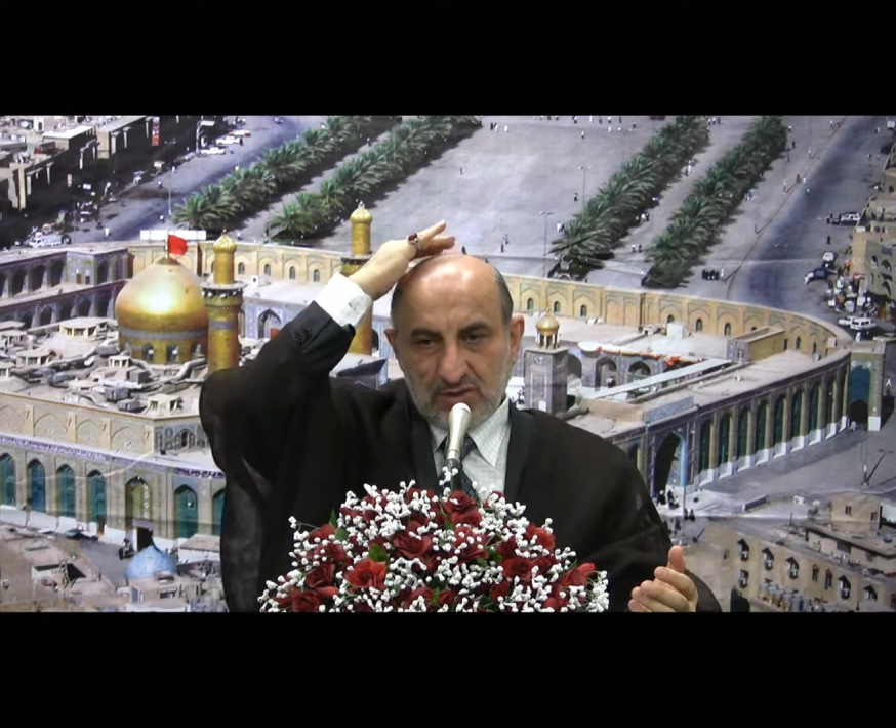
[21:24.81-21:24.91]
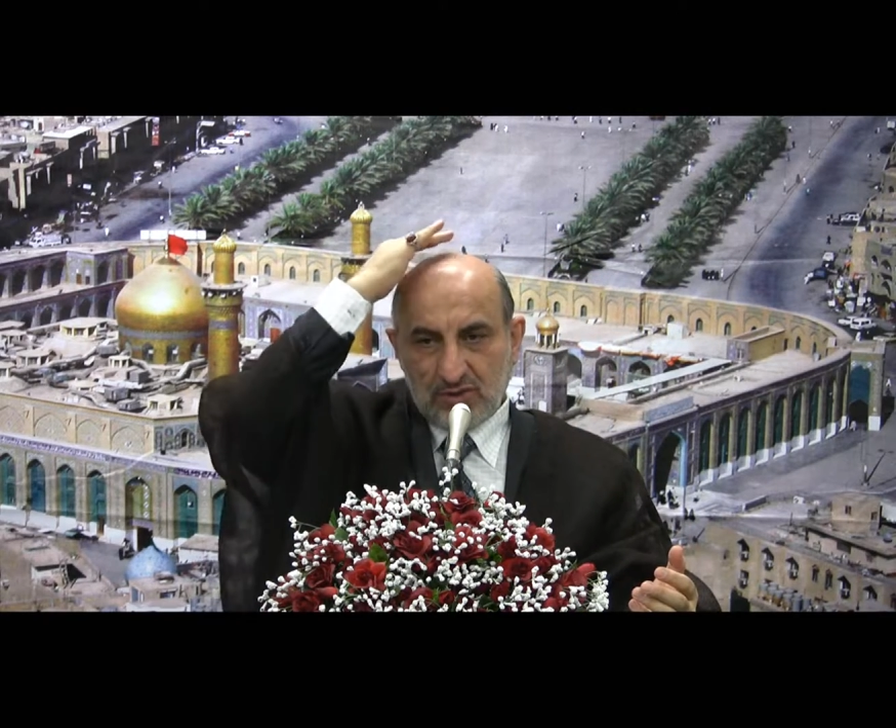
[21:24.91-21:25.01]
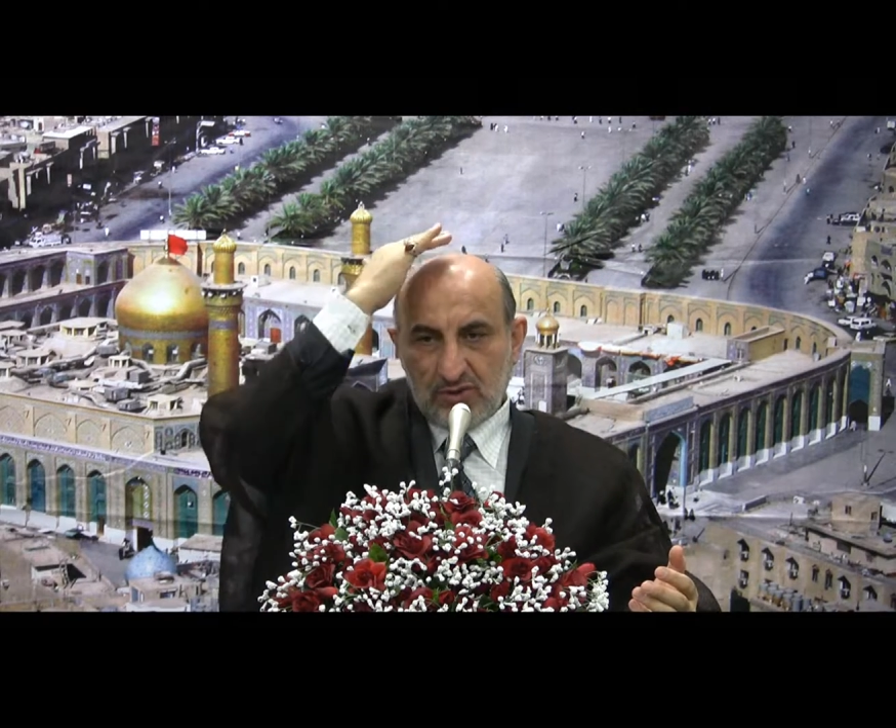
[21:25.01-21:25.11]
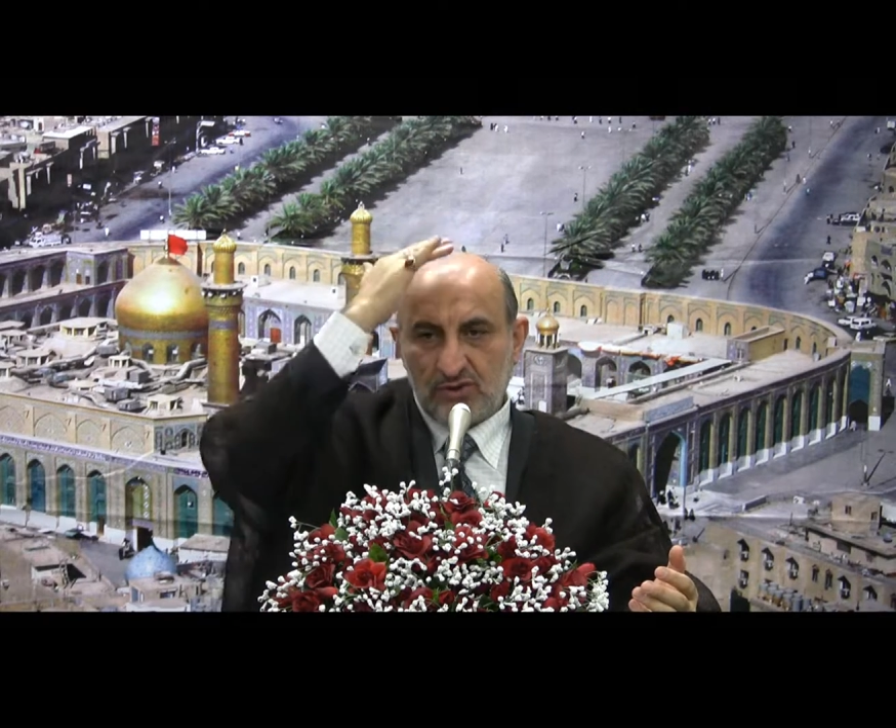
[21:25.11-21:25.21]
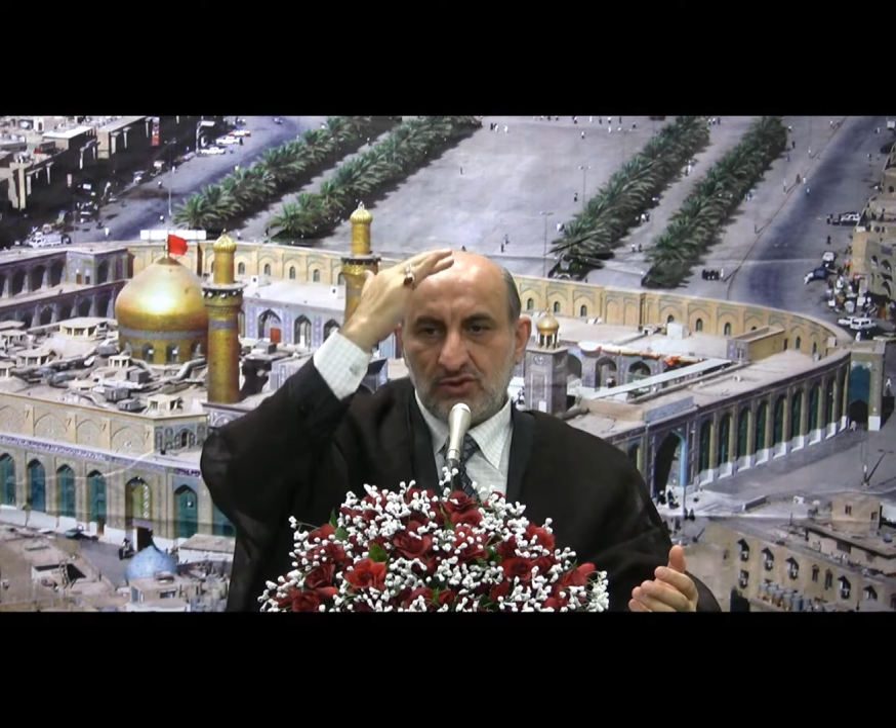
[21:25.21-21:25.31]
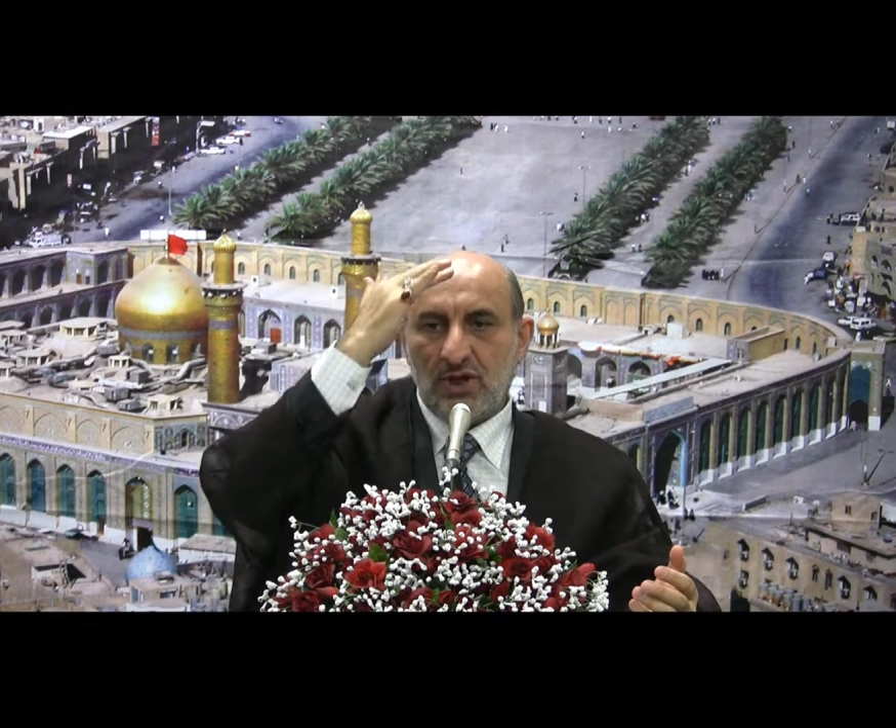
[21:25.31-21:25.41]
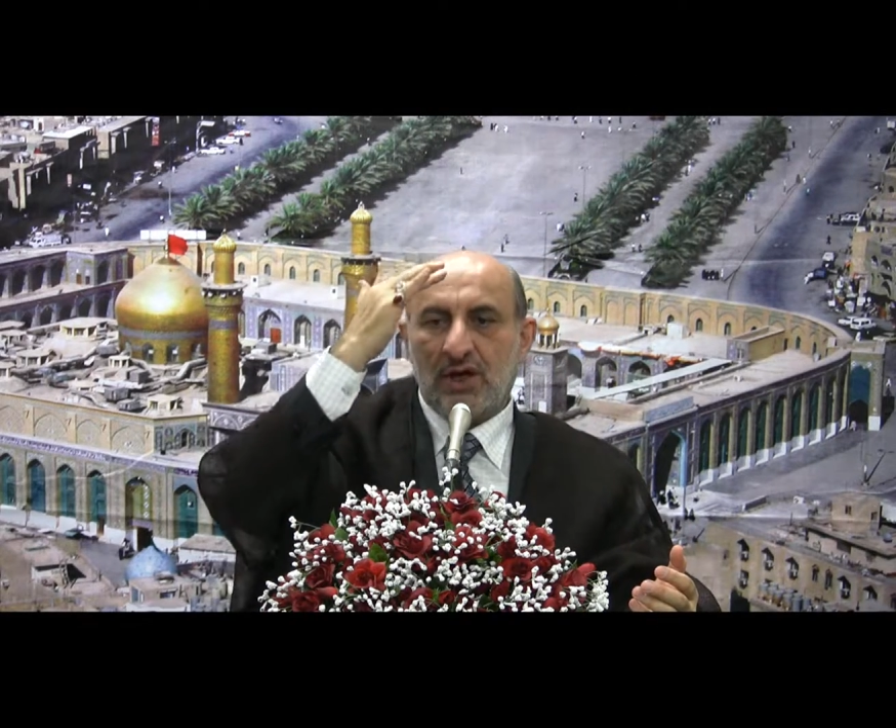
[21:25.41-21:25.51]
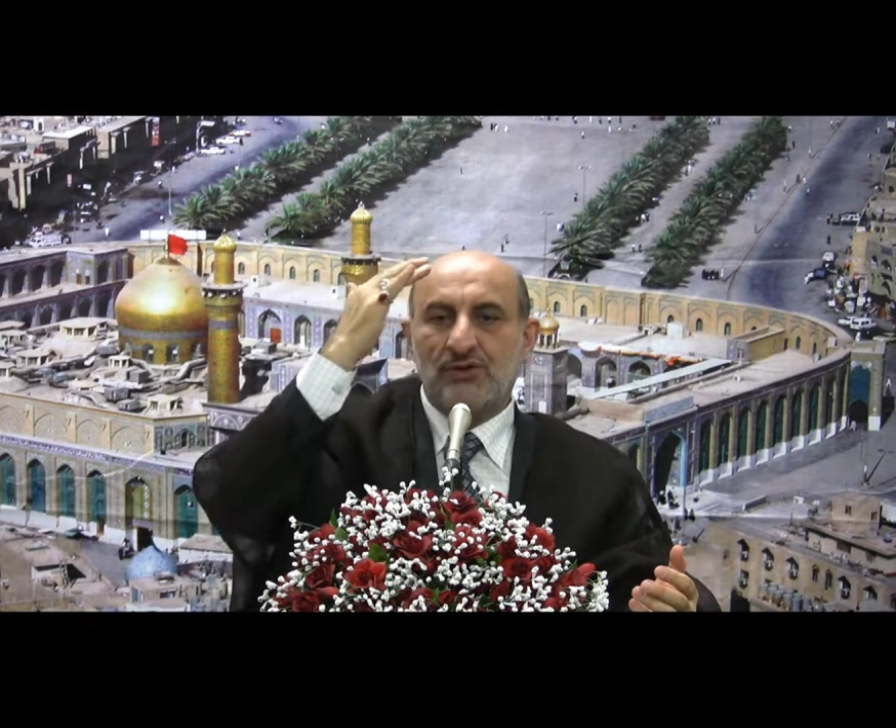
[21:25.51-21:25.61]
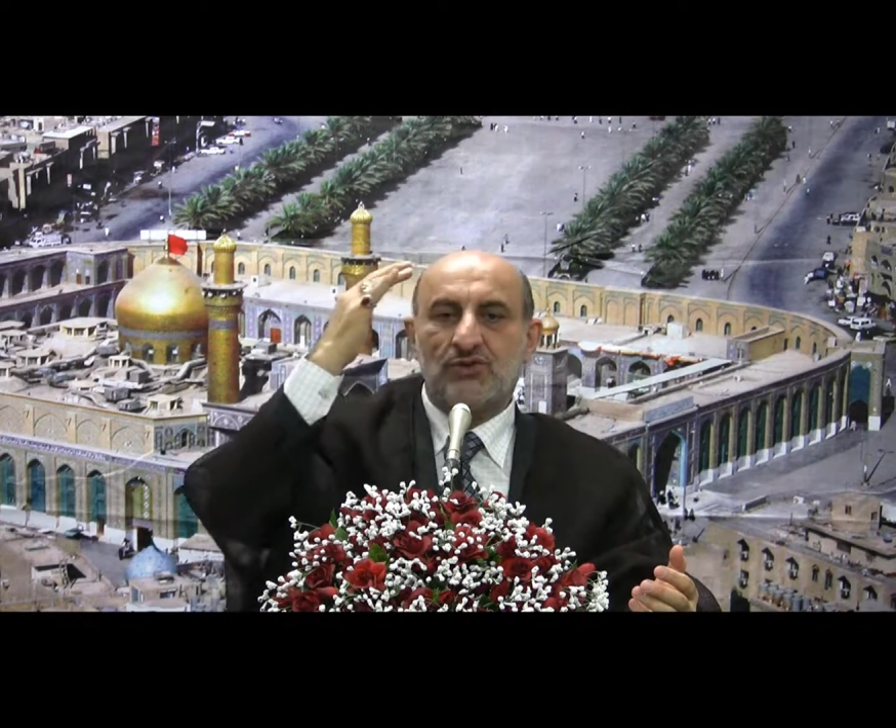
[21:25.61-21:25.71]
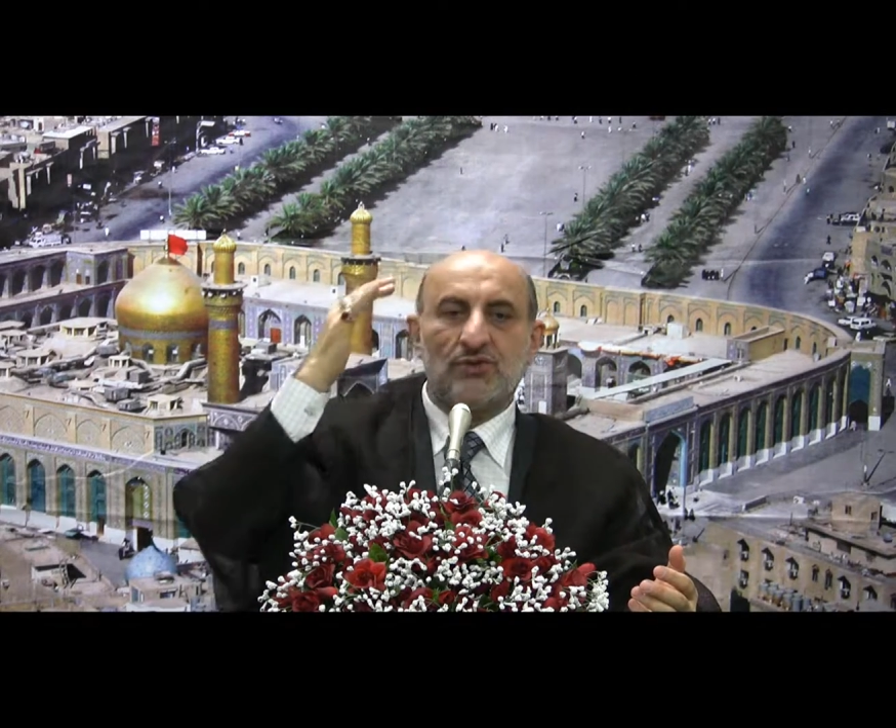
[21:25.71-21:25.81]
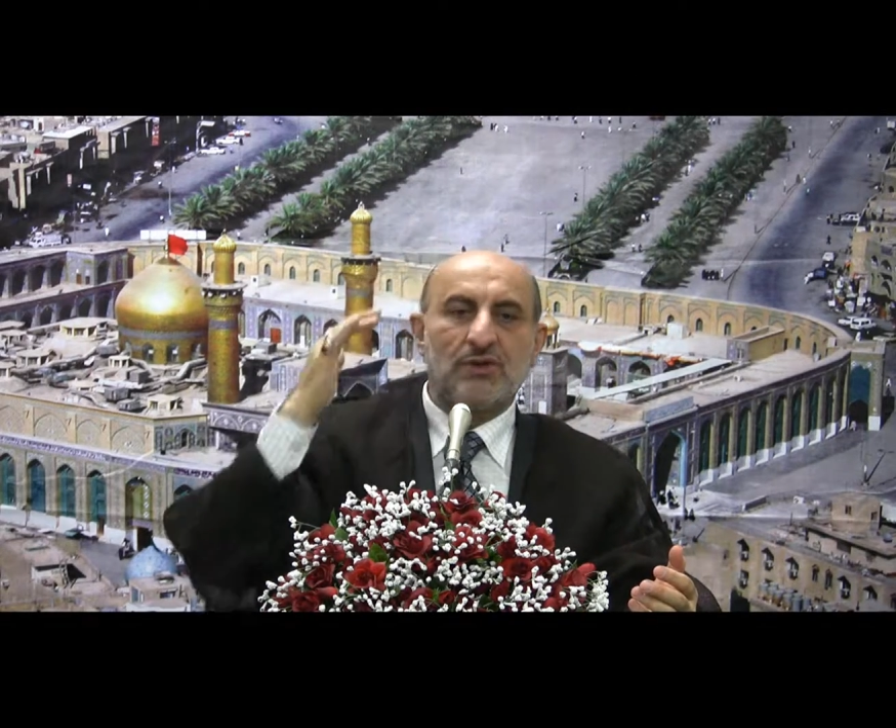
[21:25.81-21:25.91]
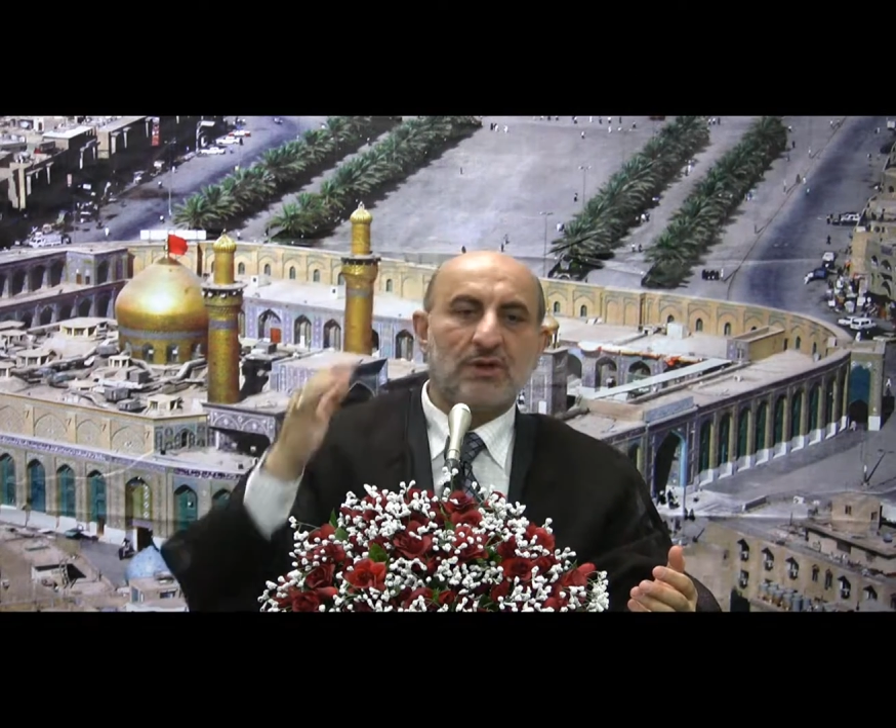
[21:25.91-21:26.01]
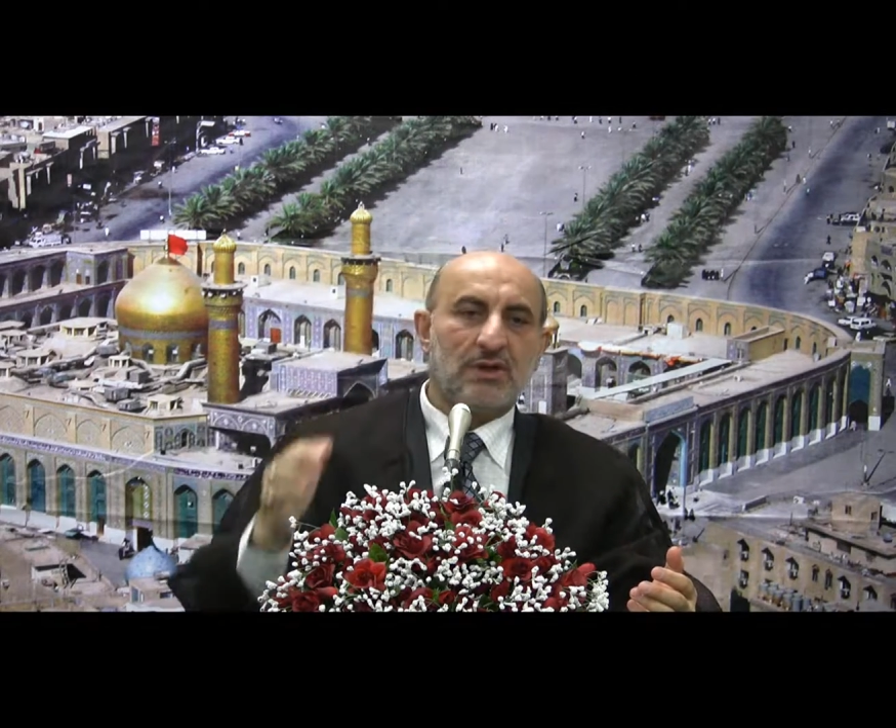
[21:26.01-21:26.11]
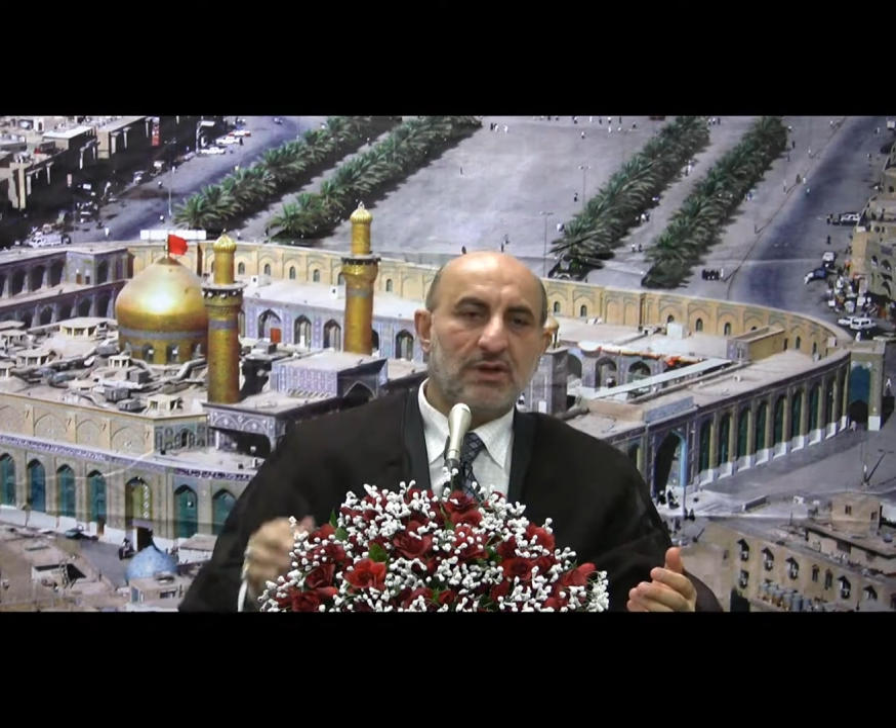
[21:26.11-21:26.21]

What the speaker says: so you are sure